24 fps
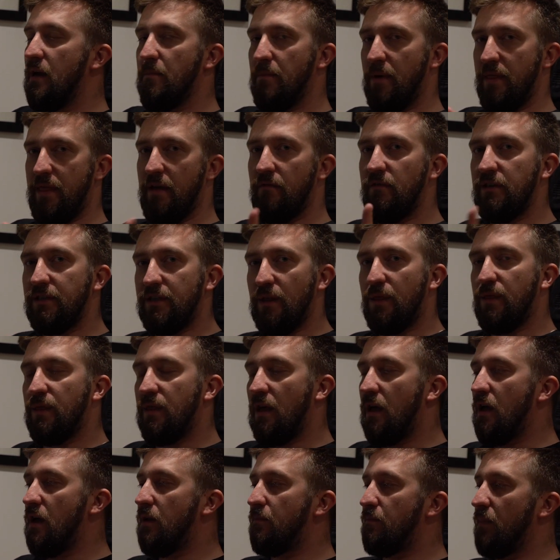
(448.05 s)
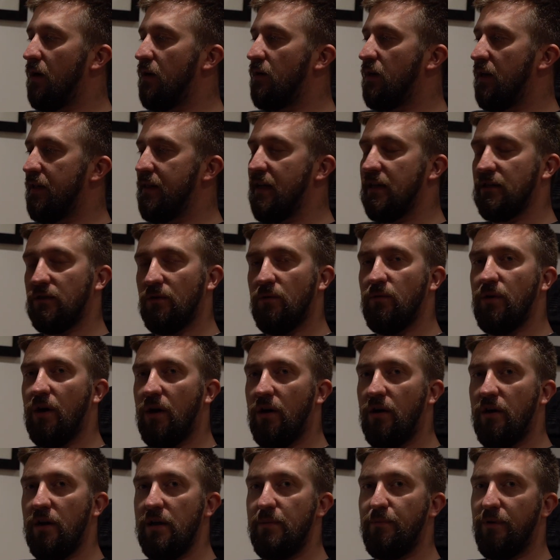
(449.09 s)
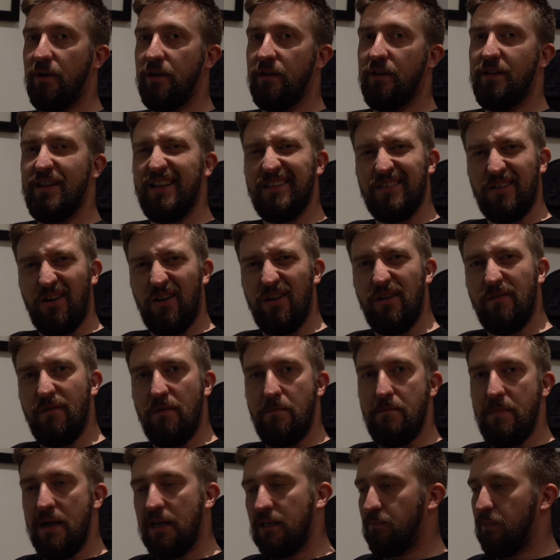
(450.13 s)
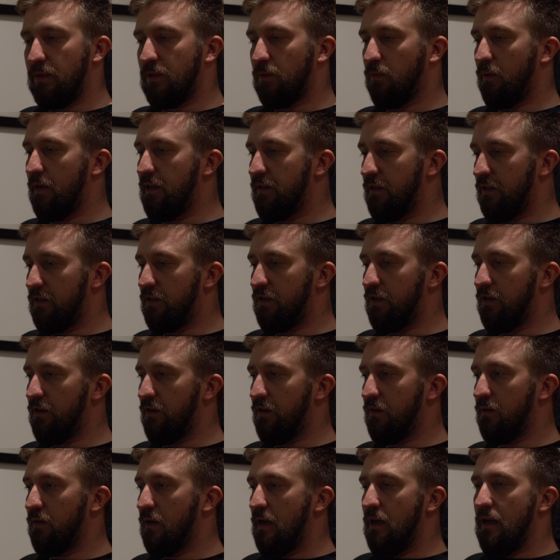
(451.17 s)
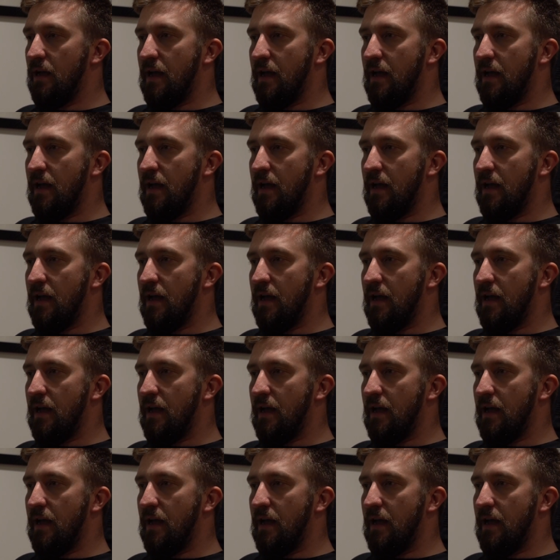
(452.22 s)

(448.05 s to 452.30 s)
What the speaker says: But there is a third mode, and that's called hybrid, and that's kind of a mix between the two.